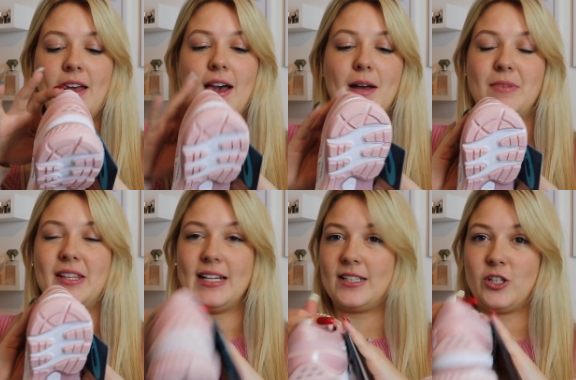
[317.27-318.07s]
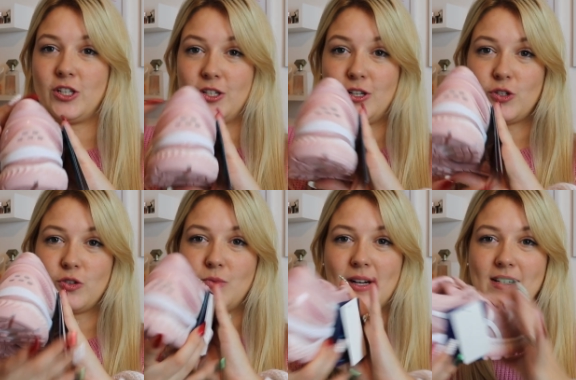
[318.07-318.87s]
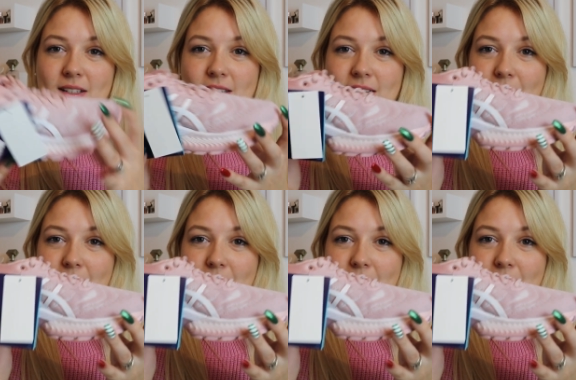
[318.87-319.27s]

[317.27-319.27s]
but these are just neutral ones.